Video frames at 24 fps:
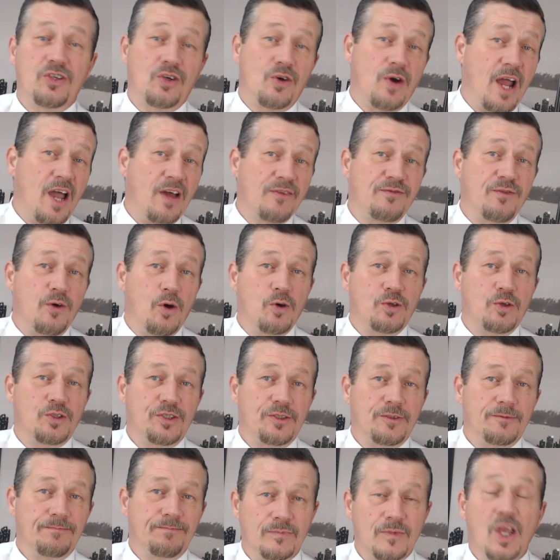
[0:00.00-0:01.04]
to the ground,
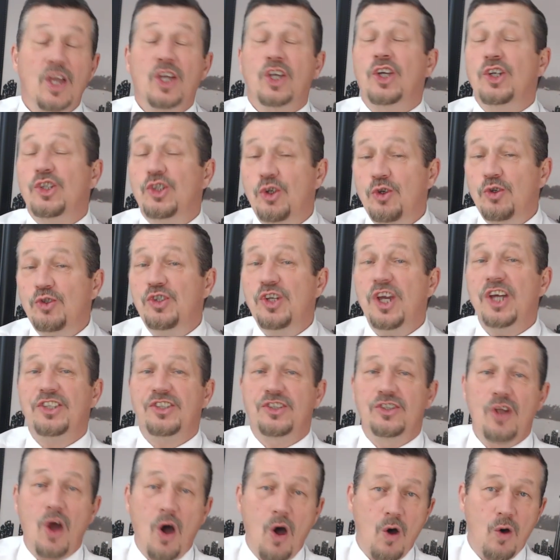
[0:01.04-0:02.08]
folks, because you
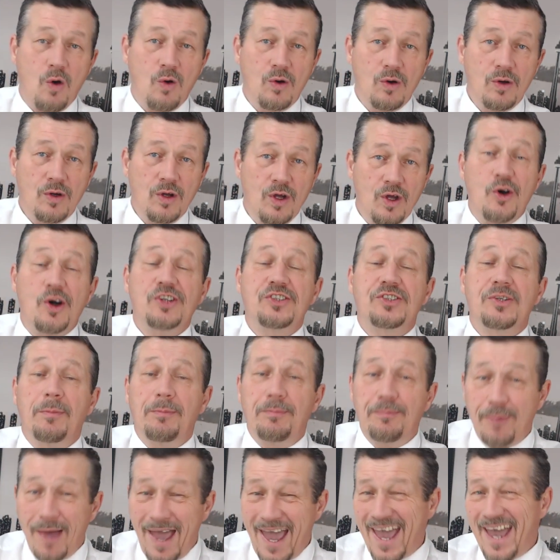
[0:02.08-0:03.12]
just know there are
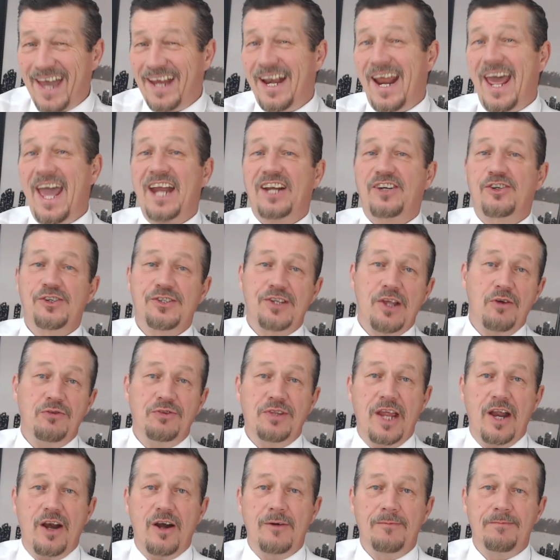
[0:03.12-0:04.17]
some bad actors out
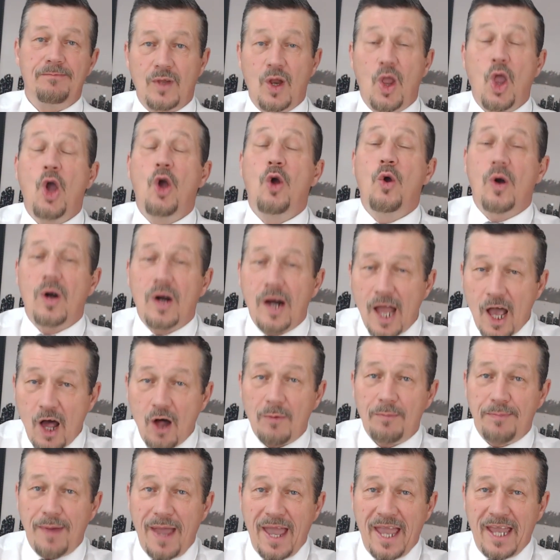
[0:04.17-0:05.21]
there who are
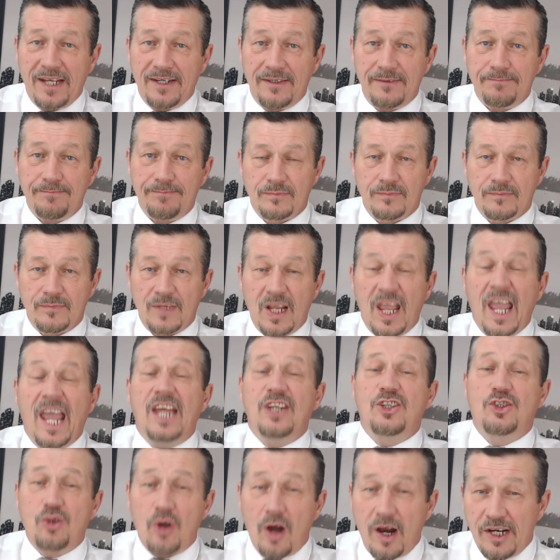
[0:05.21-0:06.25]
hell-bent
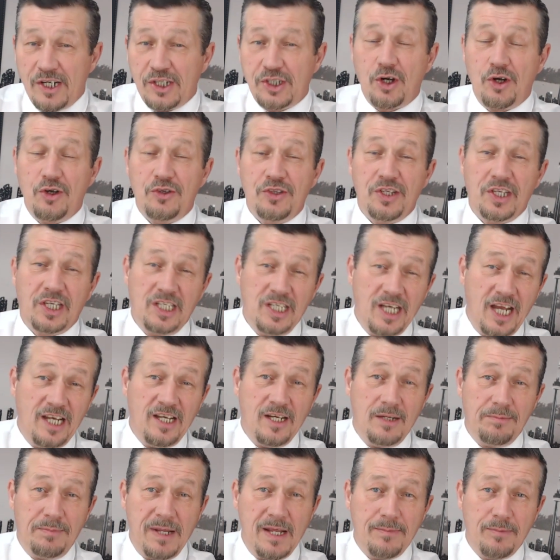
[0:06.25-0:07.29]
in trying to turn the
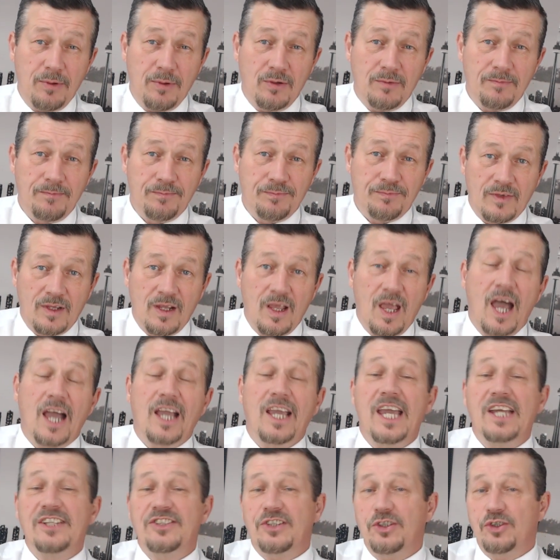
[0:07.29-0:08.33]
Canadian people
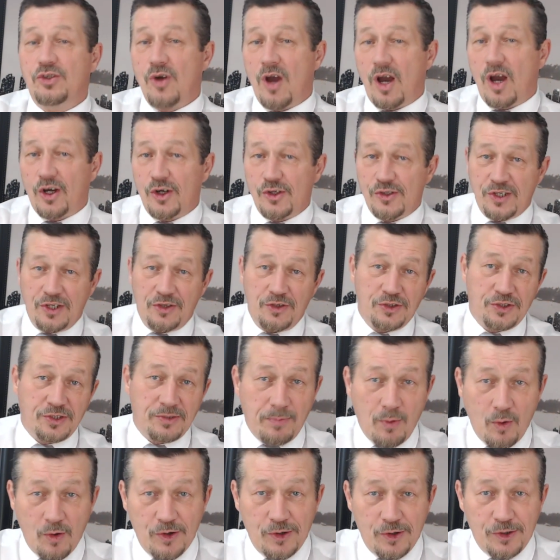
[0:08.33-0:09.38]
against the truckers and their
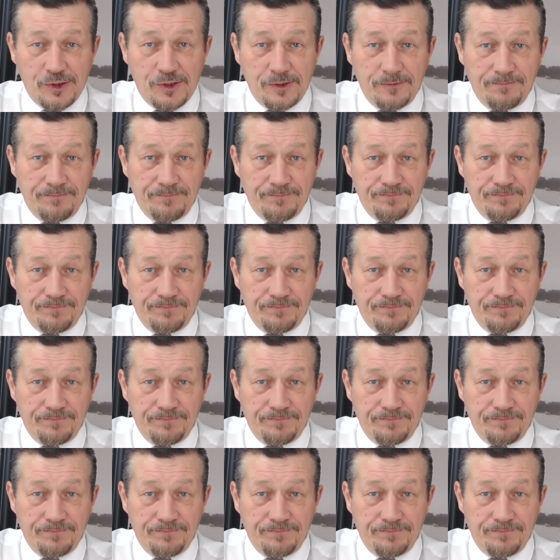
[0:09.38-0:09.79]
supporters.